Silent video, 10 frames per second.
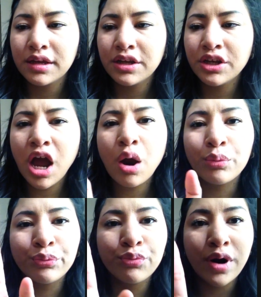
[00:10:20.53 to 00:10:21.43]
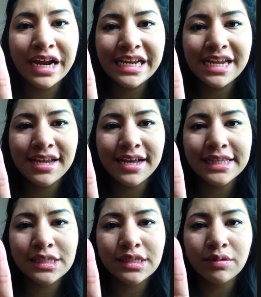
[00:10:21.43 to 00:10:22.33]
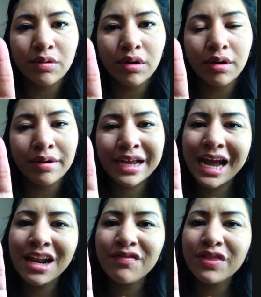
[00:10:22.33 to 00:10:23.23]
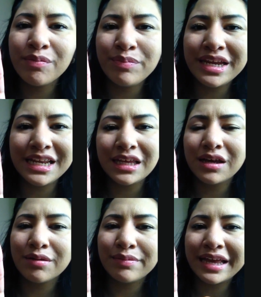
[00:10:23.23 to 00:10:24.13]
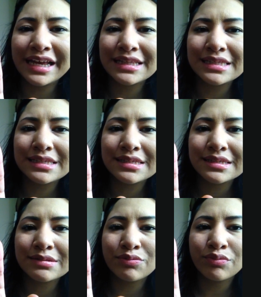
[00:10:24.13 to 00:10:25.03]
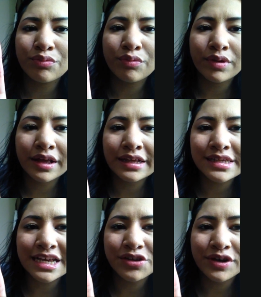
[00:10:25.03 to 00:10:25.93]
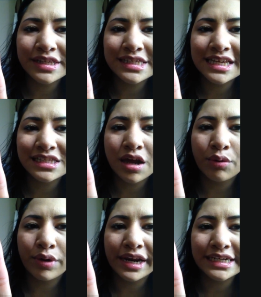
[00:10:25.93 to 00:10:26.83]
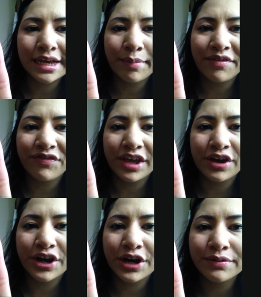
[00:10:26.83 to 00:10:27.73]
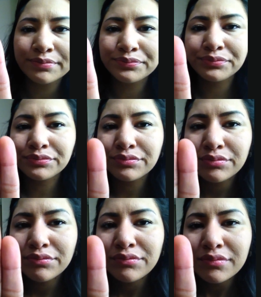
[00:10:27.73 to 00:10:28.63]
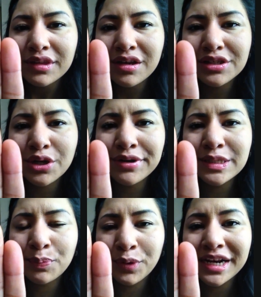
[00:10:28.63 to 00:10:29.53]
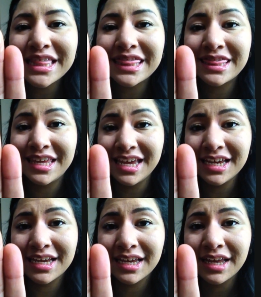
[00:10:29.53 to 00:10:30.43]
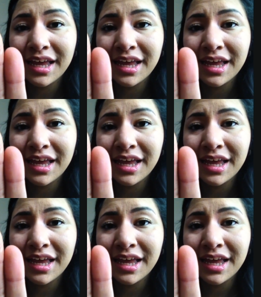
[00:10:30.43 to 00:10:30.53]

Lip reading: not runny, it's kind of in the medium, like it's, because as you can see, it's not running down my finger. So it's pretty thick,